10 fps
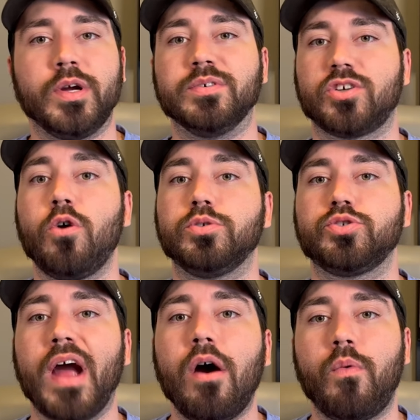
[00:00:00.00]
it was Hope
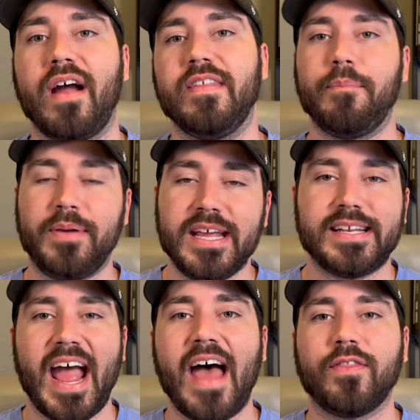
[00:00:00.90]
Troutwine that peaked
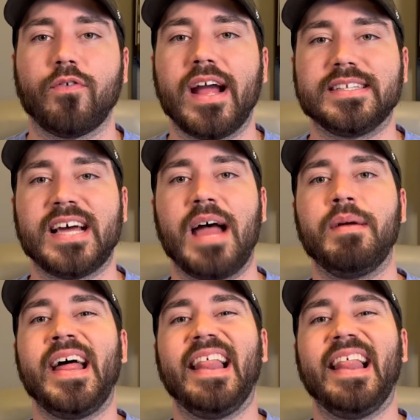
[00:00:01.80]
at the right time.